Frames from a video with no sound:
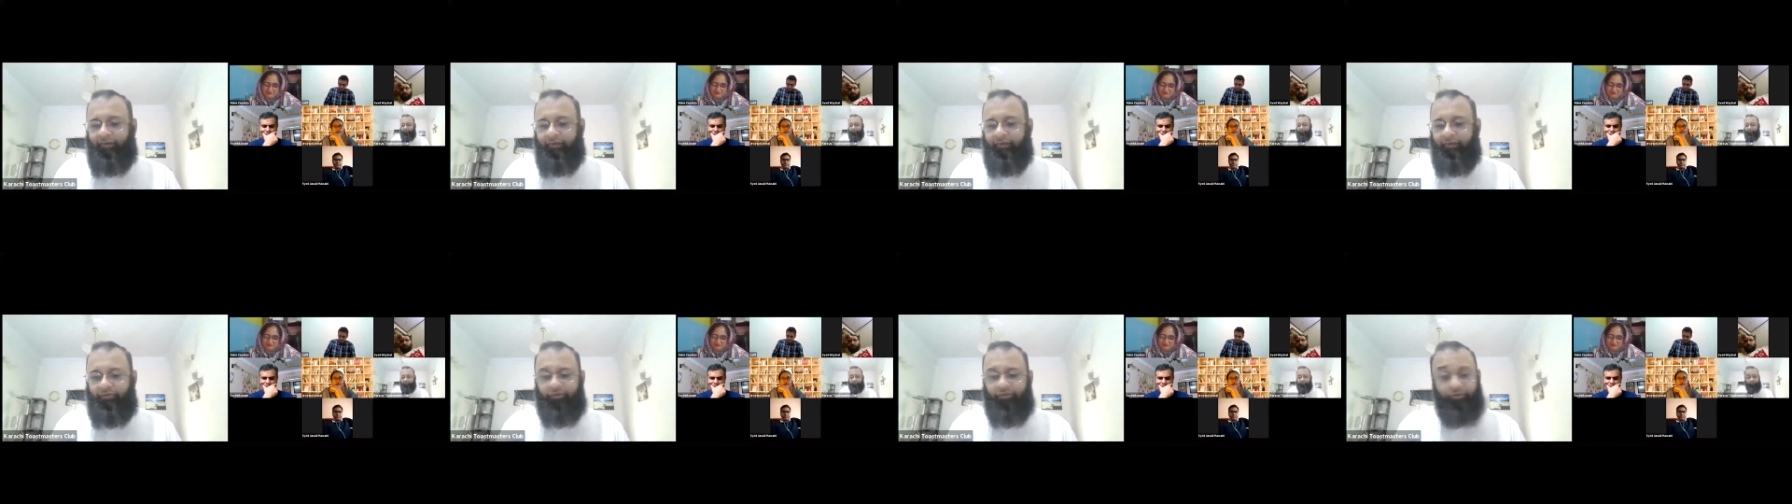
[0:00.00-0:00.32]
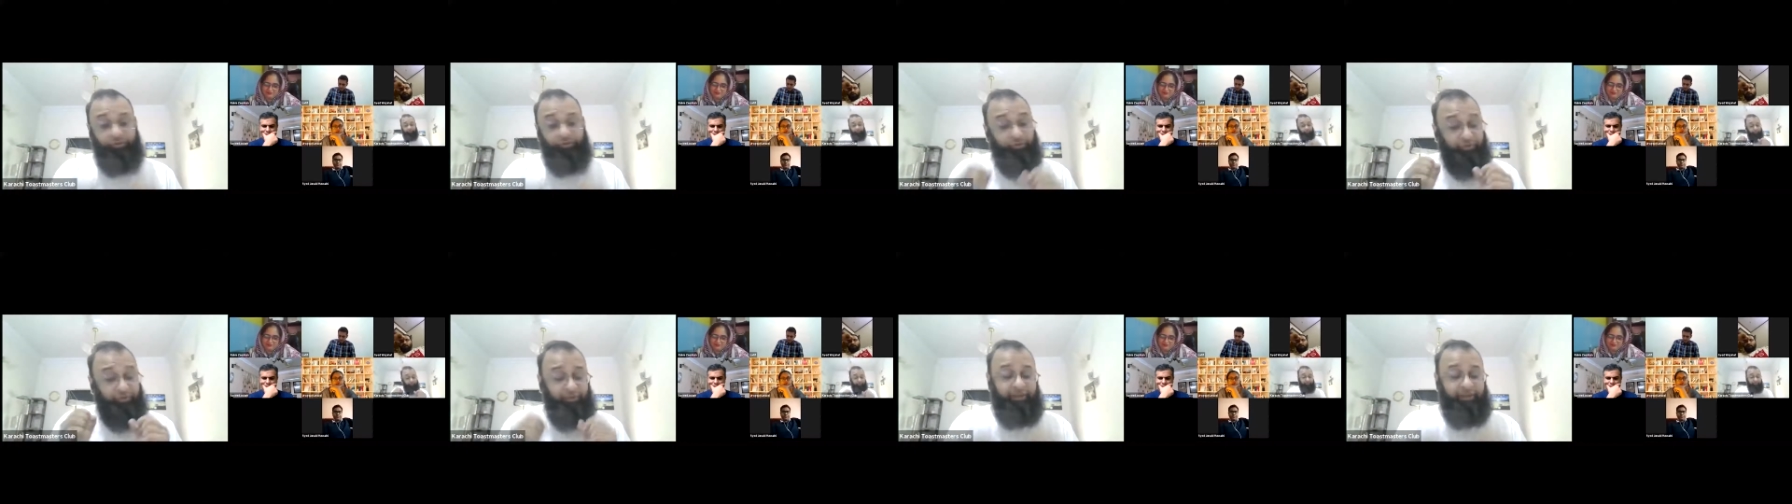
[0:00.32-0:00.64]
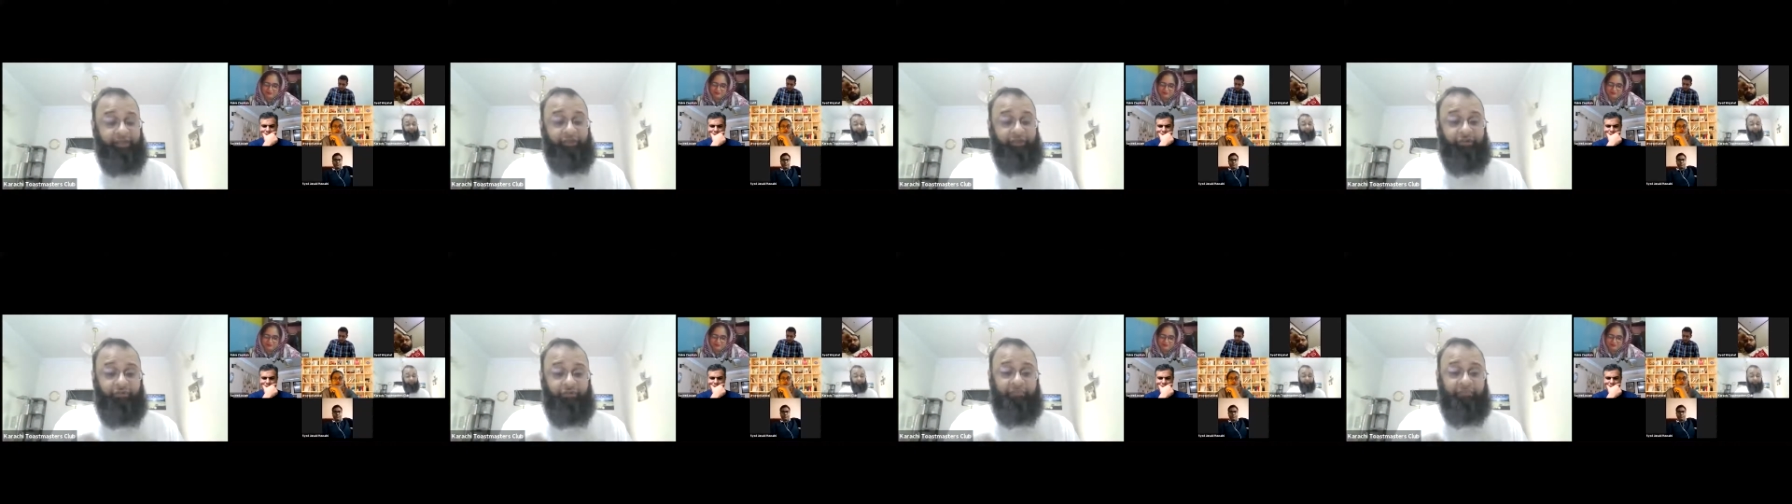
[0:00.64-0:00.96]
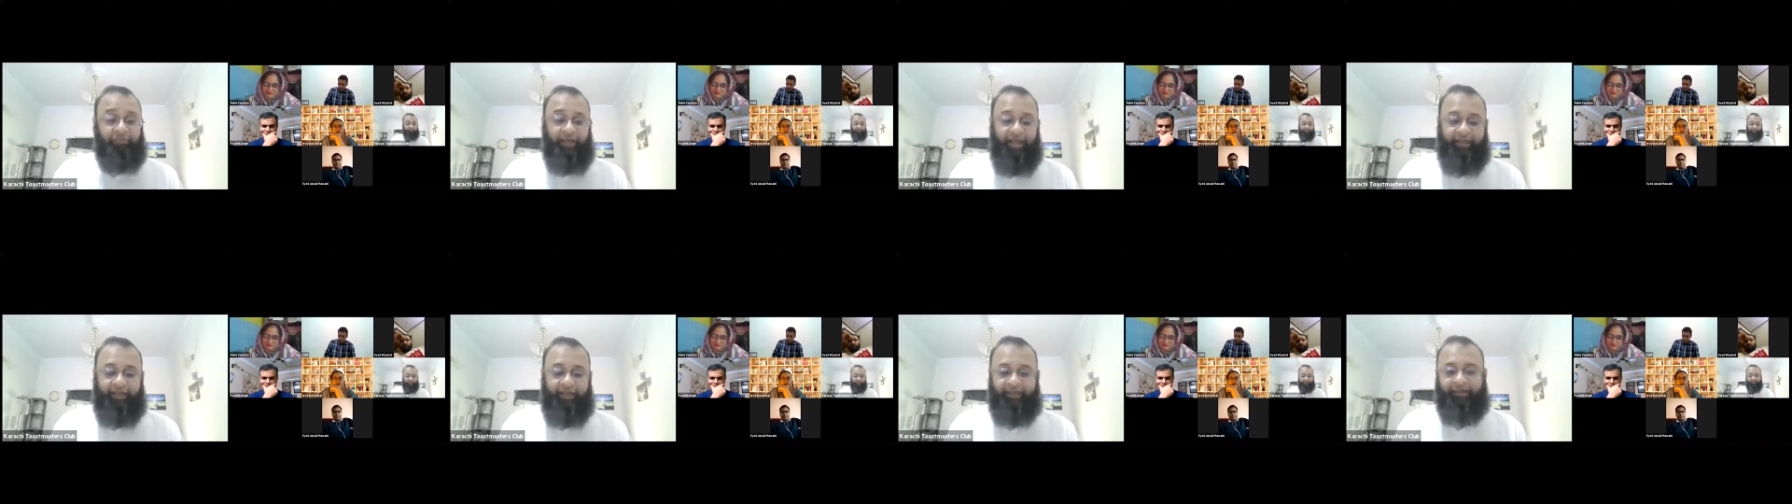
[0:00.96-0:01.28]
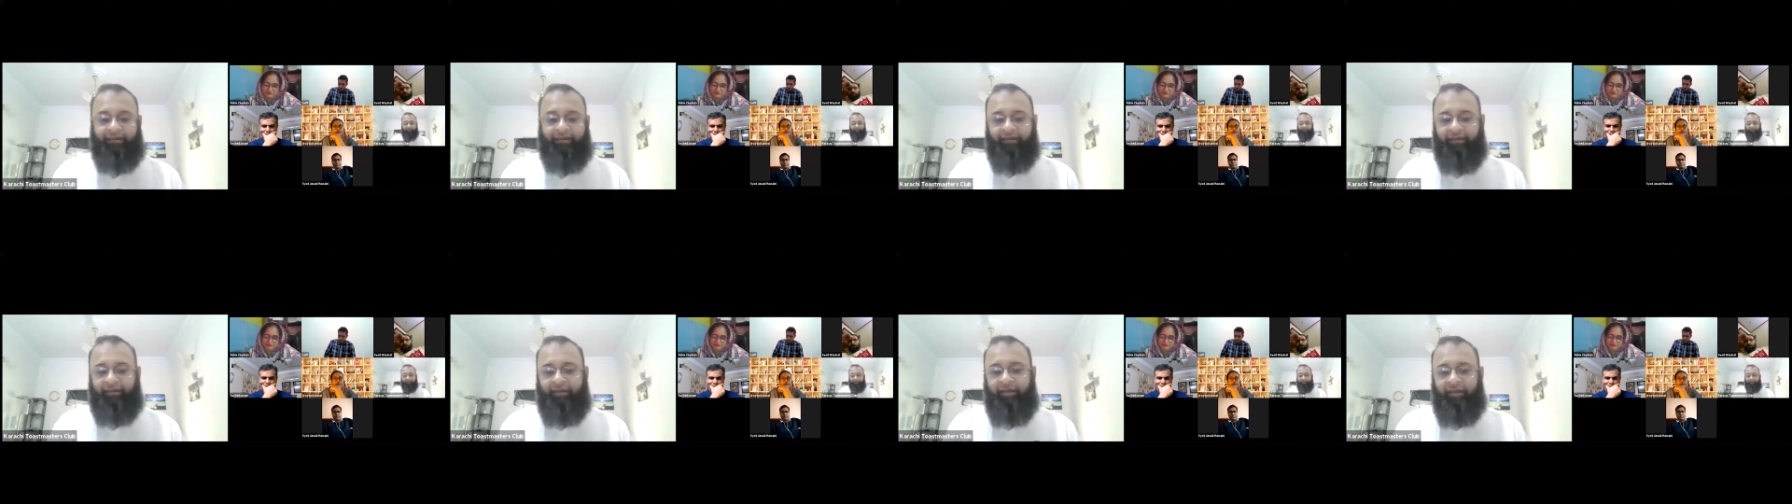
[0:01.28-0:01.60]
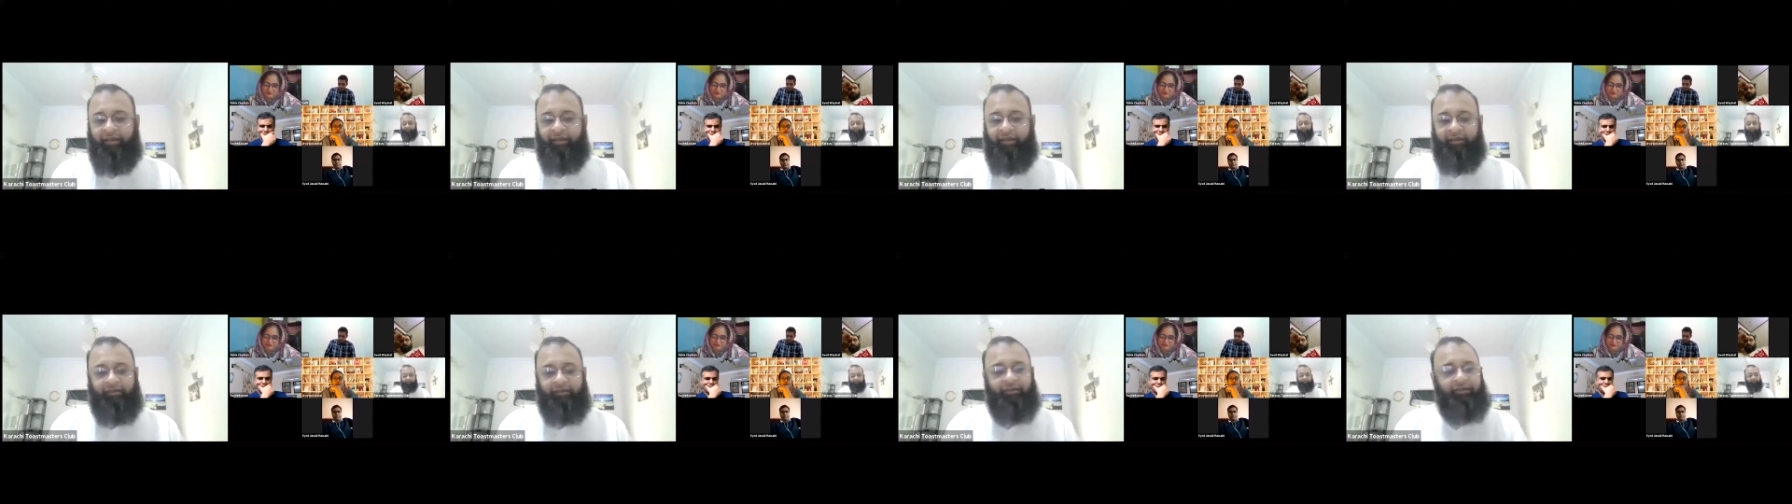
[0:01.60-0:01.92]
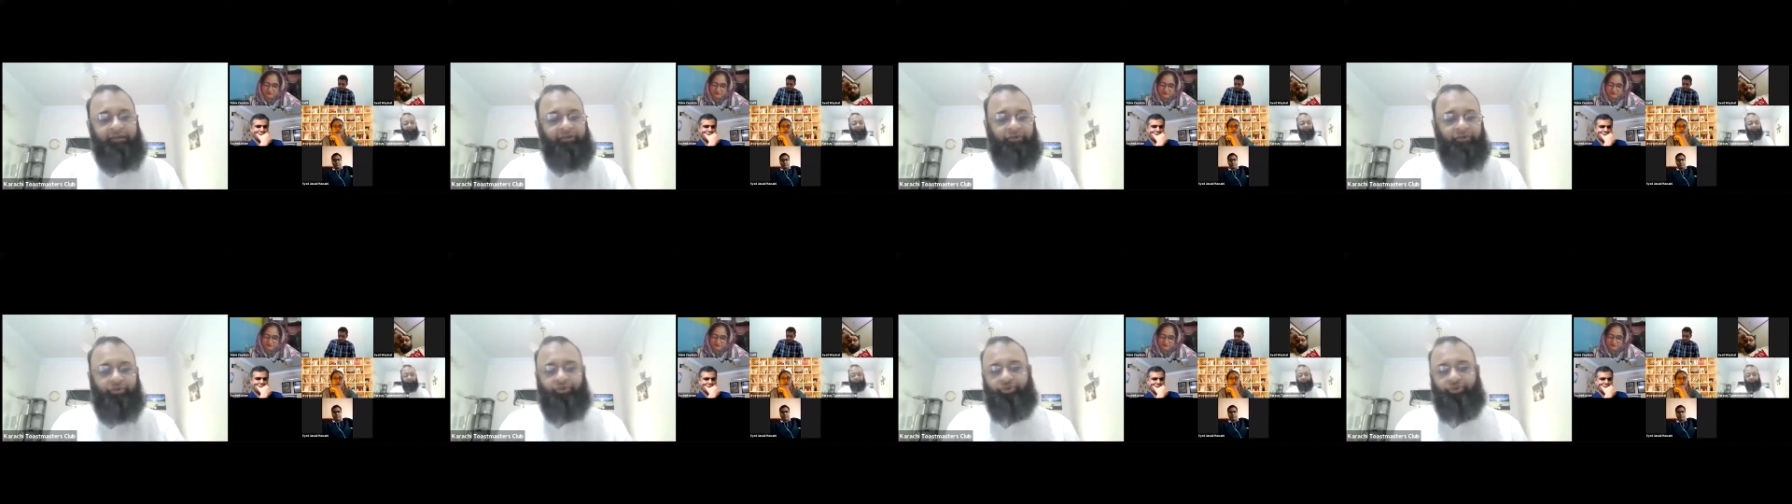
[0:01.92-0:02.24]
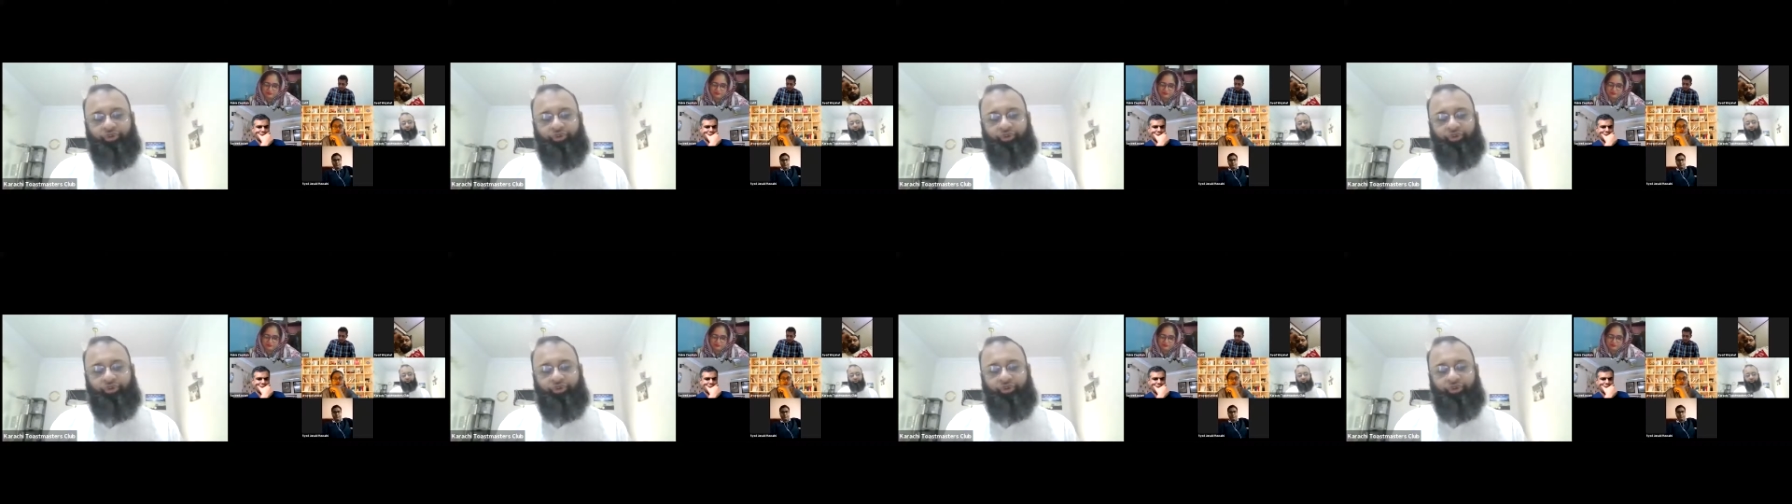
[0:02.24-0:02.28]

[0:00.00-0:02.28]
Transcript: So you need to plan it. There's no